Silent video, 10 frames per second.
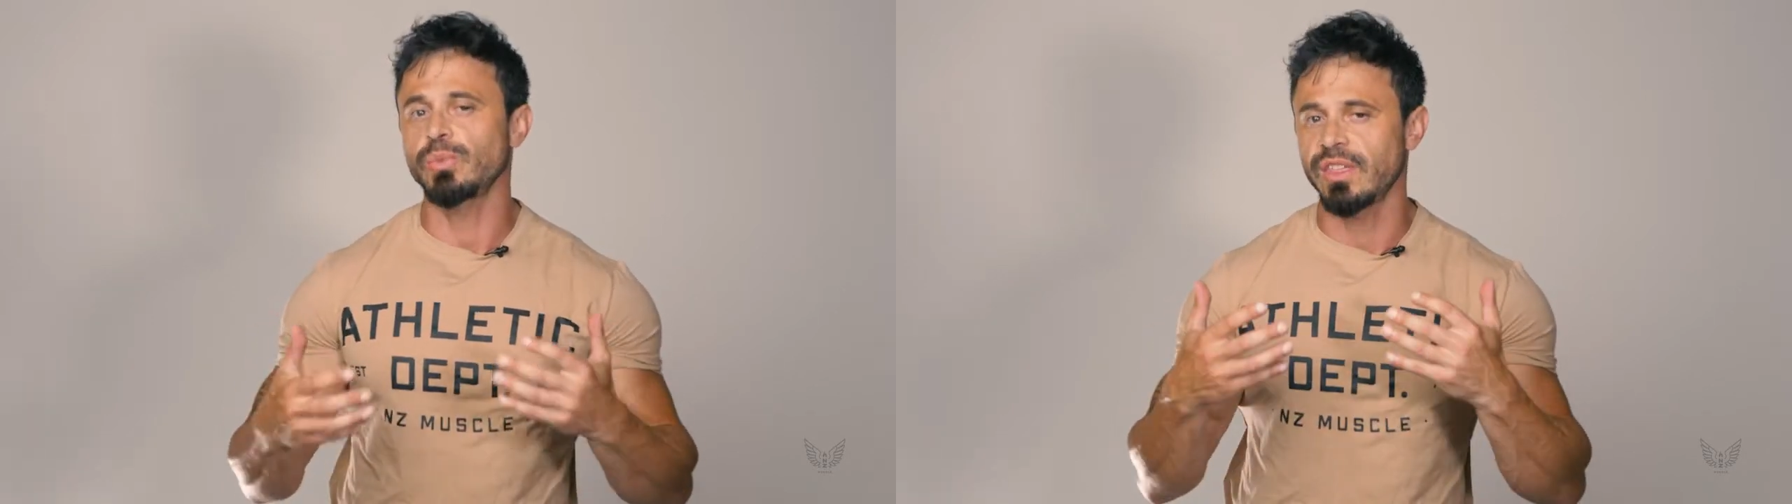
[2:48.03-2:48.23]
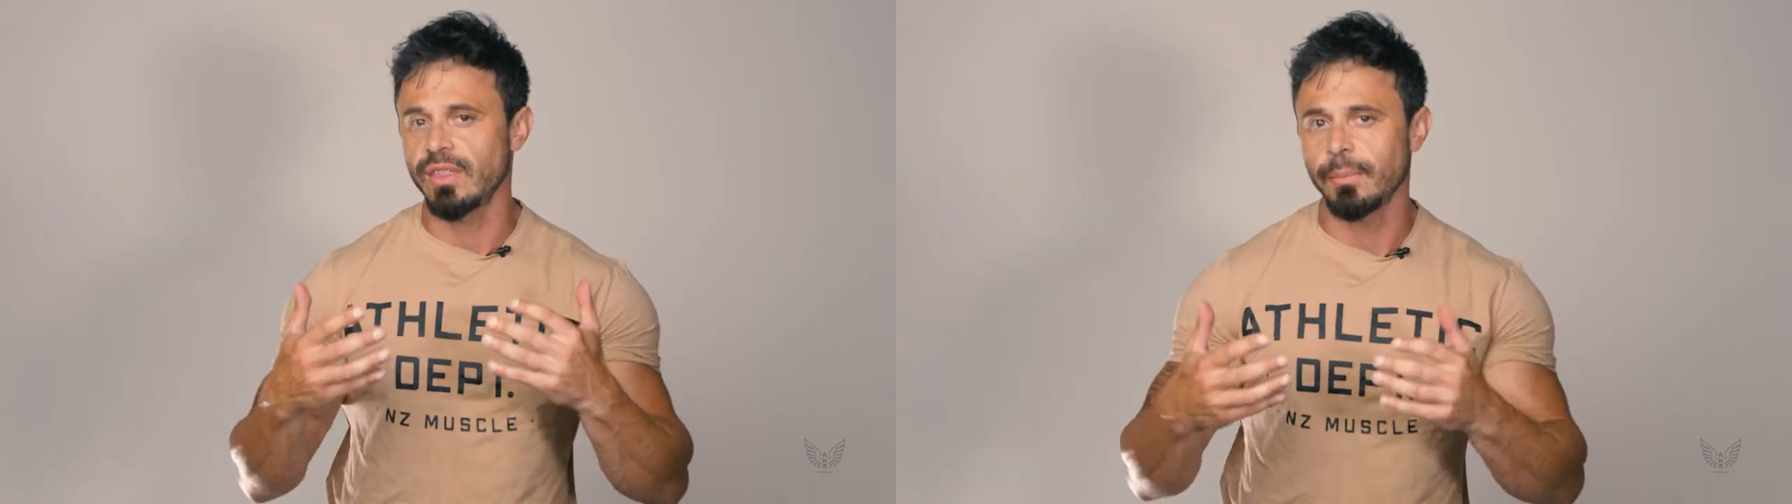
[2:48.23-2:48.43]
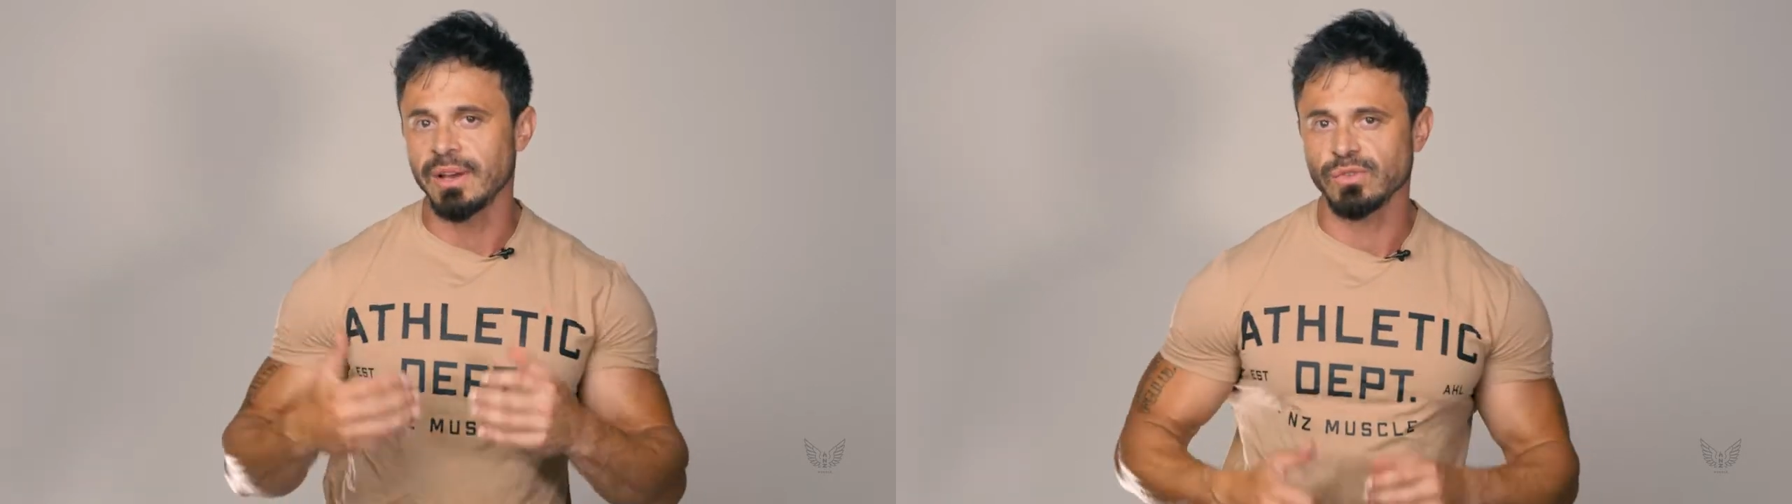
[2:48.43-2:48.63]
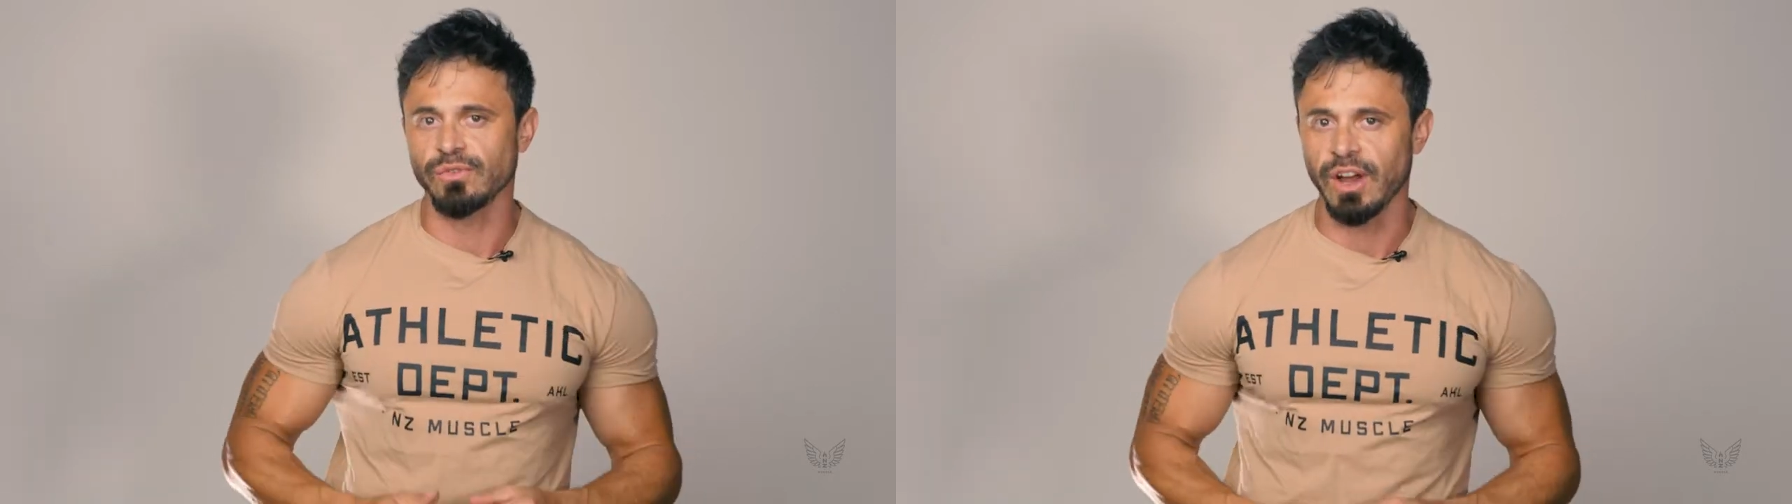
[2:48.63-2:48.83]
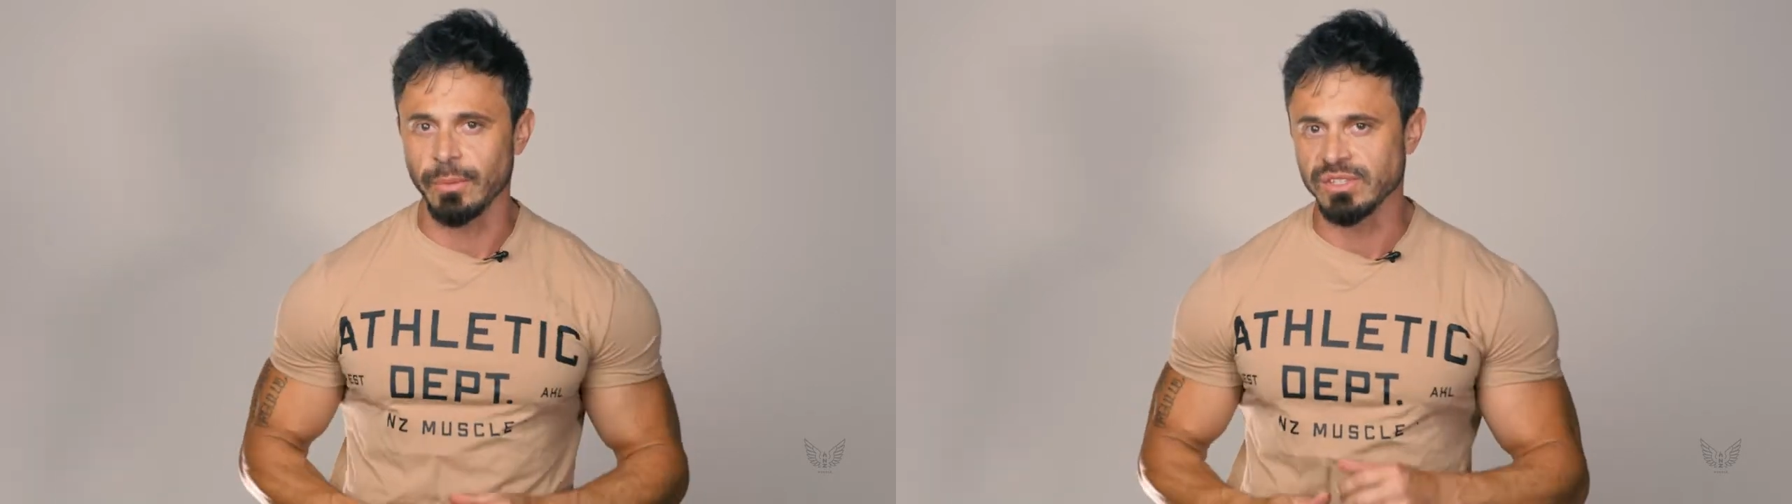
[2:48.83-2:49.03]
within the muscle
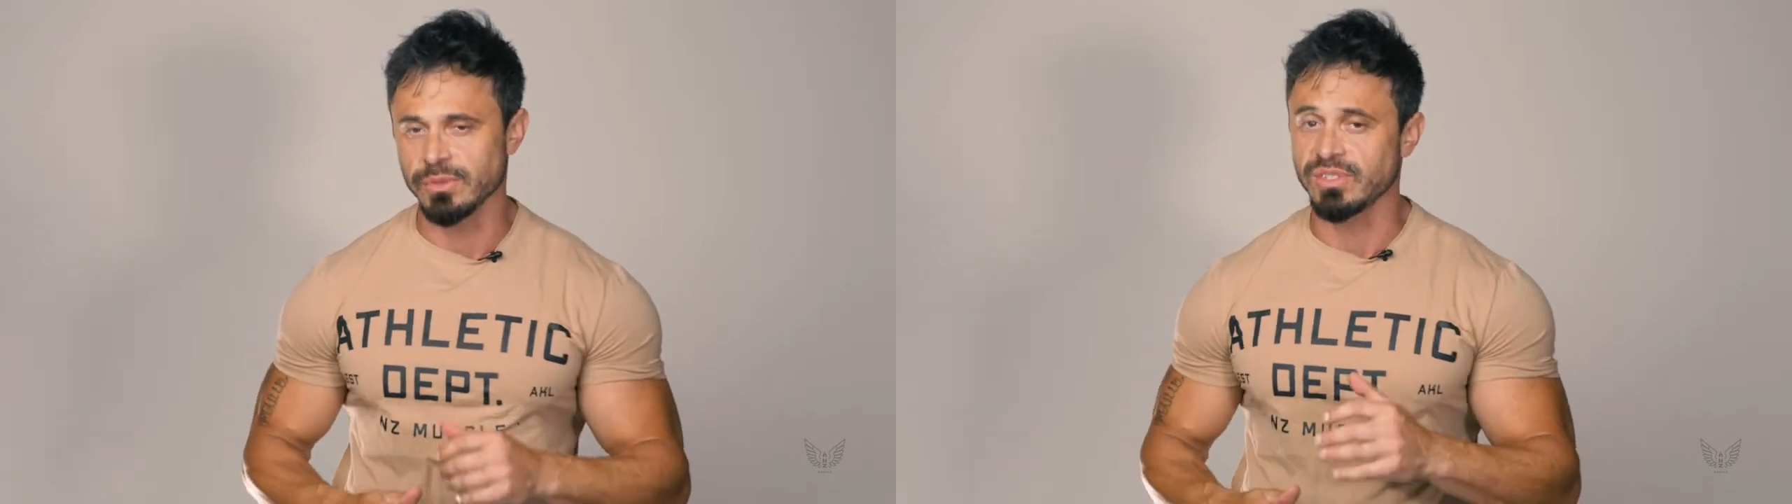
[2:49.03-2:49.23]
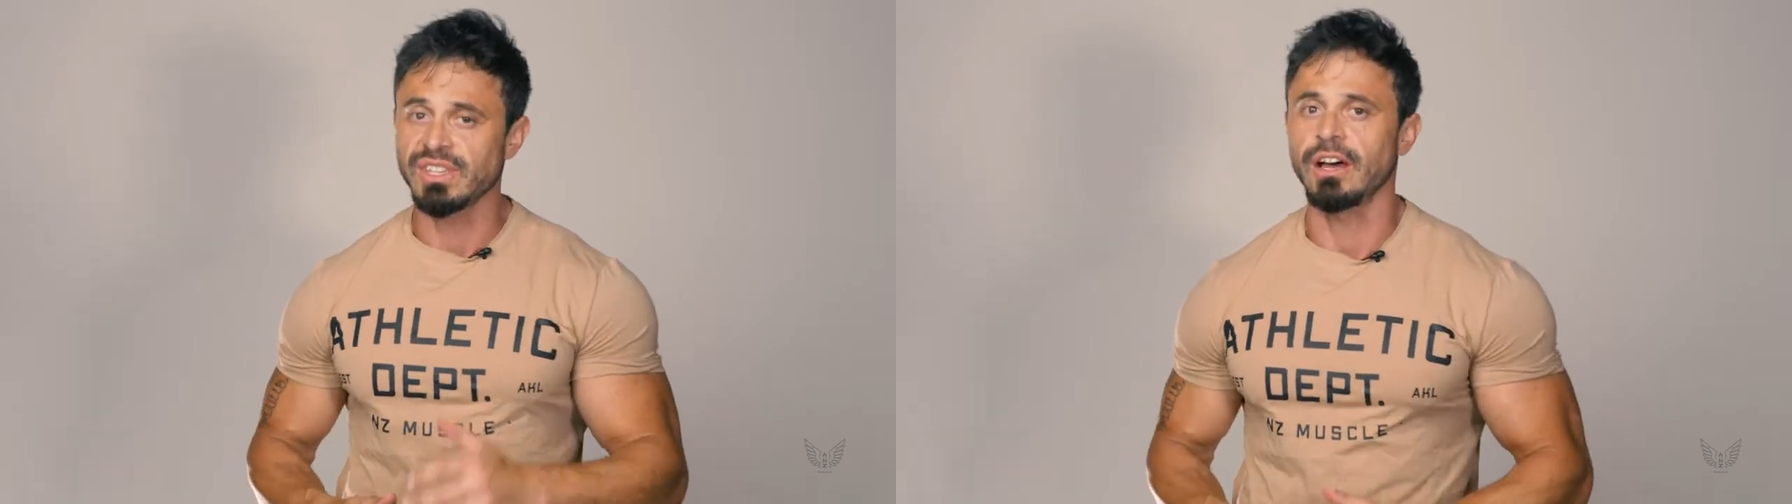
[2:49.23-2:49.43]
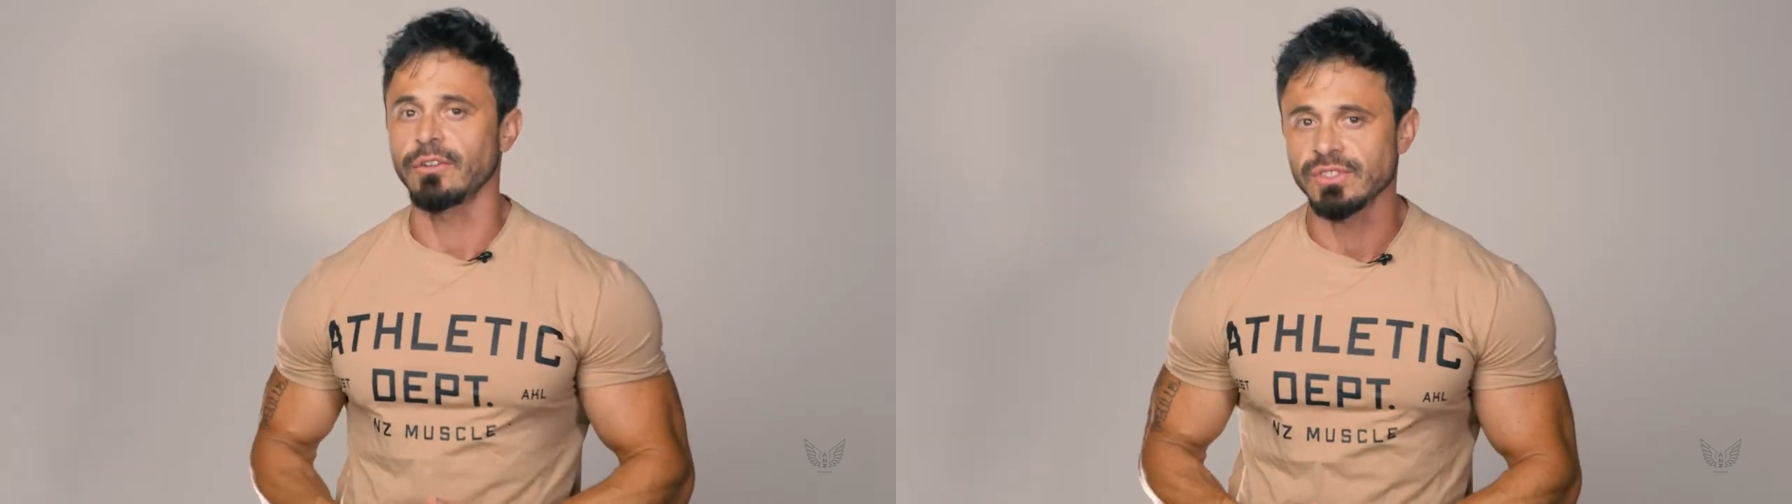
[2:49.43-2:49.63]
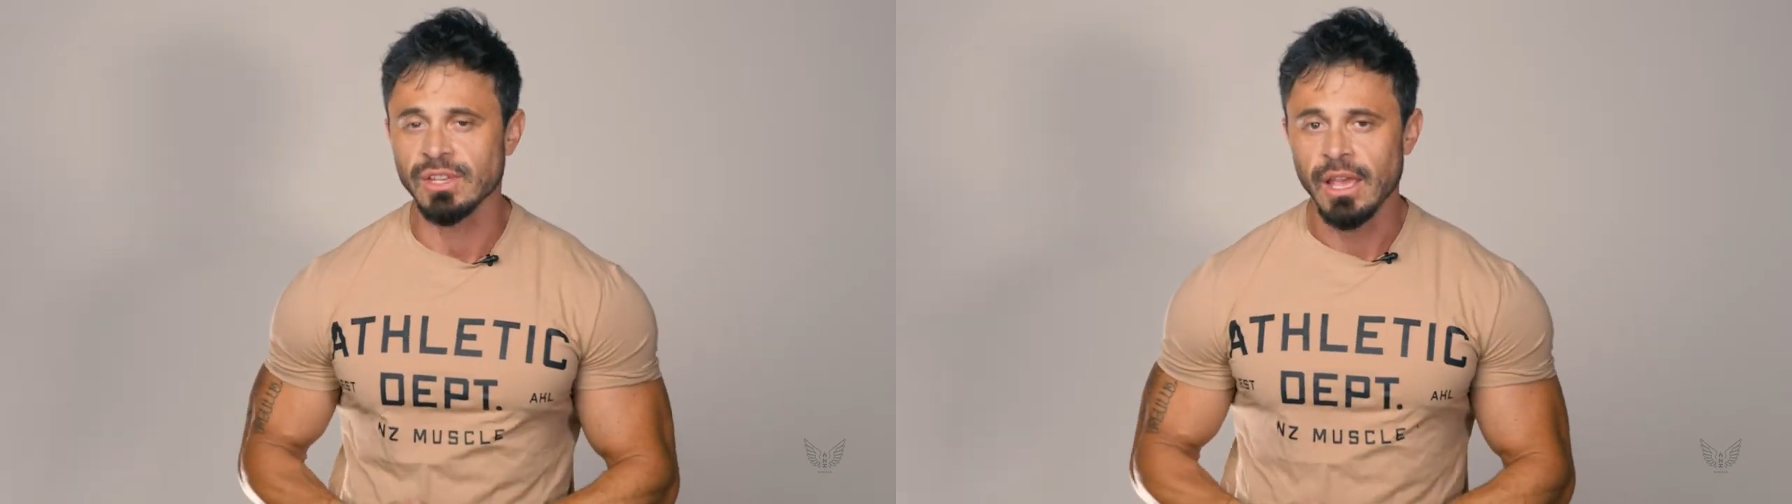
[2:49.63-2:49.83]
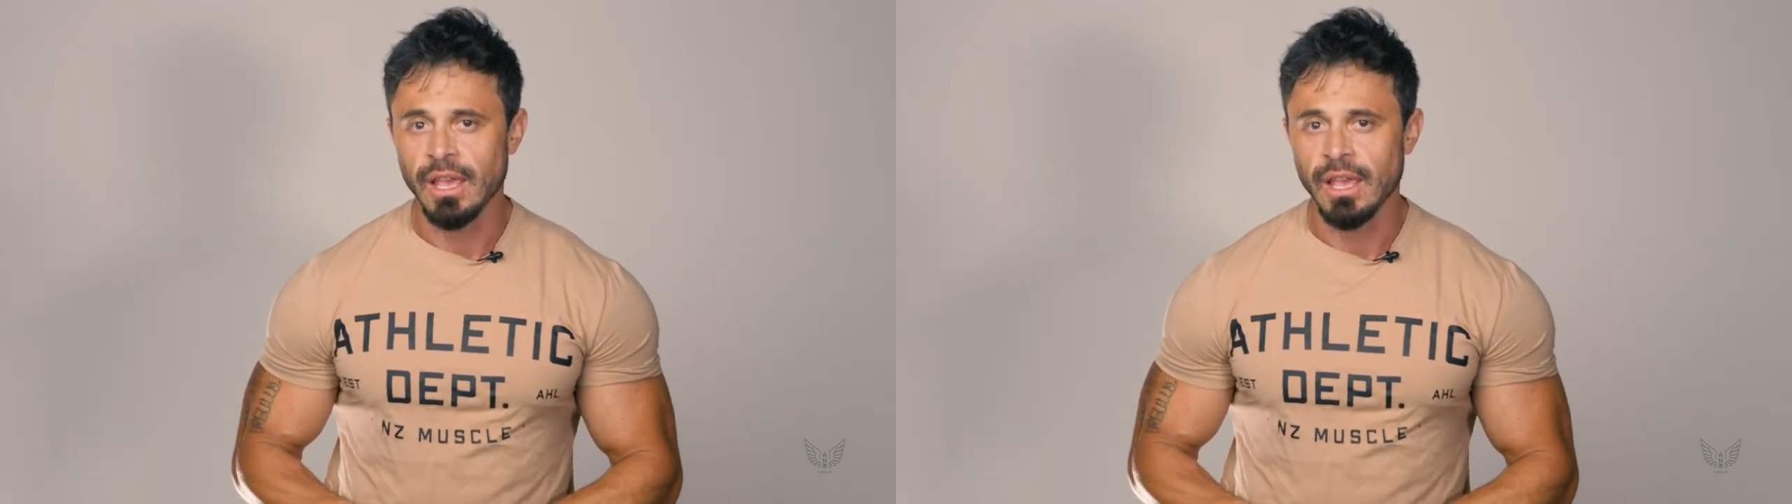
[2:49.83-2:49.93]
fibers themselves.